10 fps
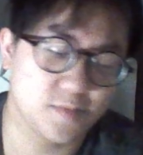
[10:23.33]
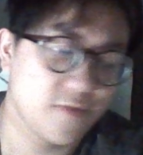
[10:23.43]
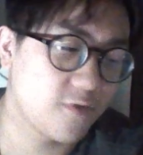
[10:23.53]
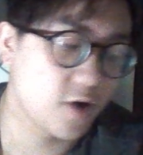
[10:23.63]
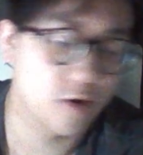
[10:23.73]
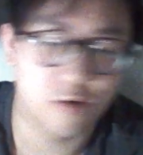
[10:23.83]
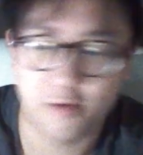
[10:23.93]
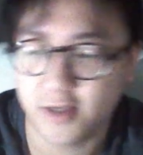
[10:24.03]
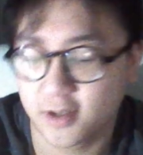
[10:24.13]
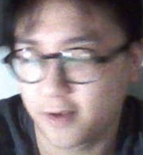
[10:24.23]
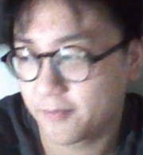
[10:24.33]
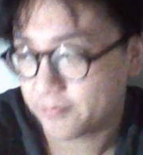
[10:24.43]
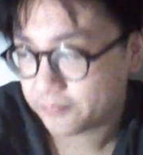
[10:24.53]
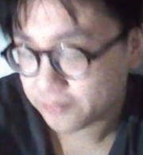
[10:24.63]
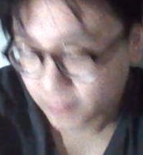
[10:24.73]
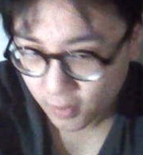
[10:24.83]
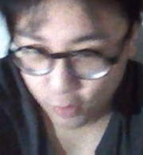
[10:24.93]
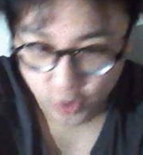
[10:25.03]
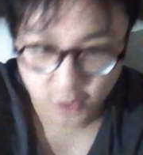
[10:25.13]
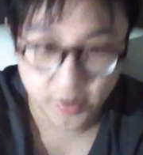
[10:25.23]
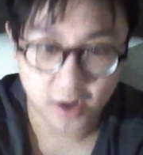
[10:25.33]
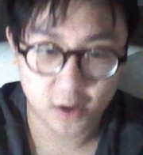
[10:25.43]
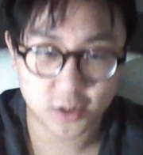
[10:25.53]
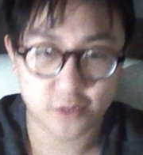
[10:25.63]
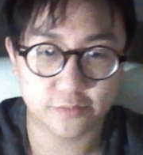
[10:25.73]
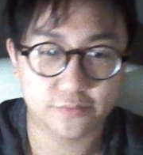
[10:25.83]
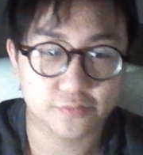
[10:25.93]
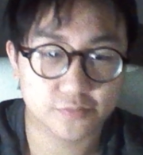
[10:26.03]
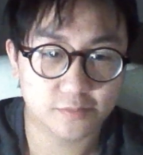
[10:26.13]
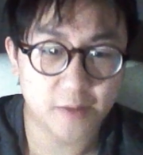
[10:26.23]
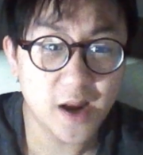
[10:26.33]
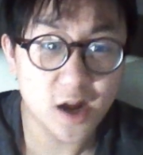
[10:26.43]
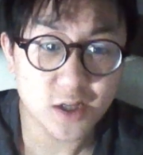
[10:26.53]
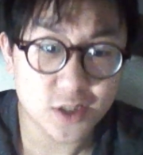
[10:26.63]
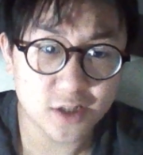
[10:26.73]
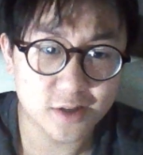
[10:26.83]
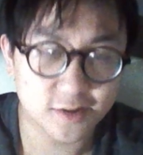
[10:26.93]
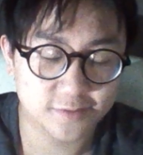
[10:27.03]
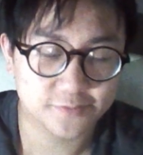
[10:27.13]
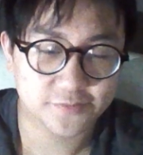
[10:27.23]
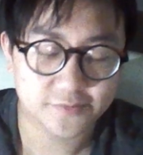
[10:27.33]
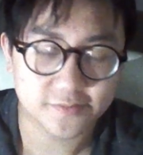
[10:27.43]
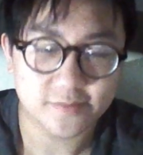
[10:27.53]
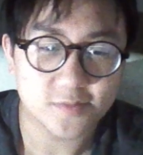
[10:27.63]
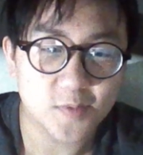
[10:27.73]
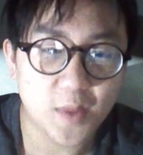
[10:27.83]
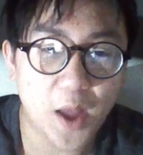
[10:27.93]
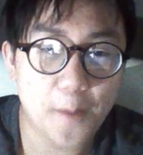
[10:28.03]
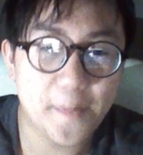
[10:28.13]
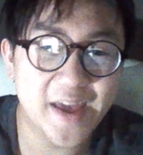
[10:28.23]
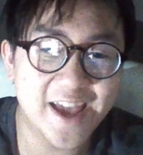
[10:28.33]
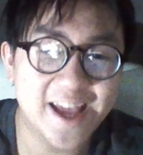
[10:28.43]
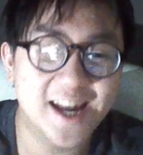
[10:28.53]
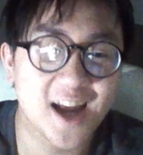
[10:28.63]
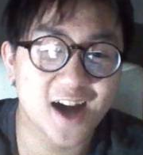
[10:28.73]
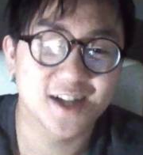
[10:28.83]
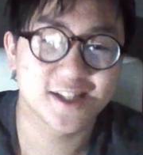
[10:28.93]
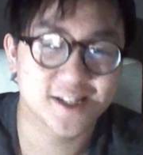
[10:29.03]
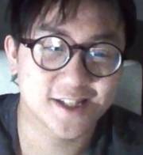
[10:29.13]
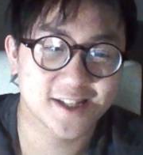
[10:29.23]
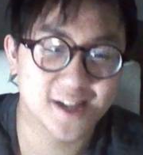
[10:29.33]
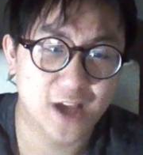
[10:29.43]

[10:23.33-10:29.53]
Foreign lines. Look at the peanuts. Peanuts? Peanuts.